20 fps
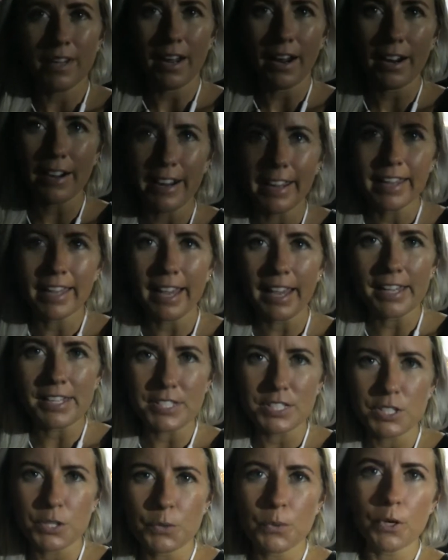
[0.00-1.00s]
Alright
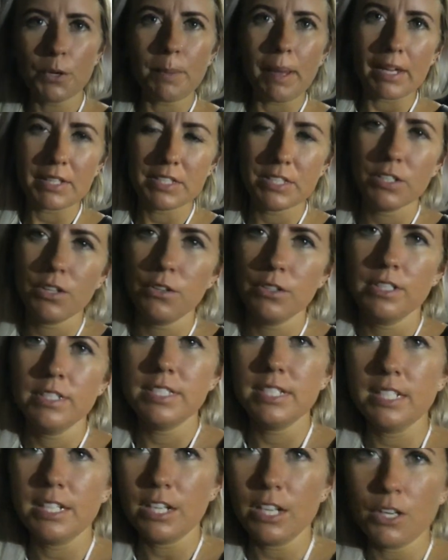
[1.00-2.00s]
guys, so we're about to go to
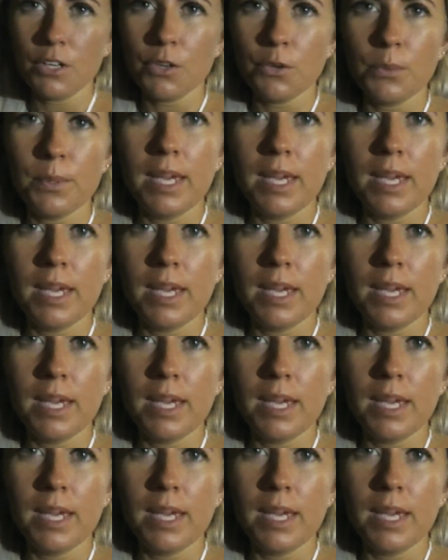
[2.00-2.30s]
dinner.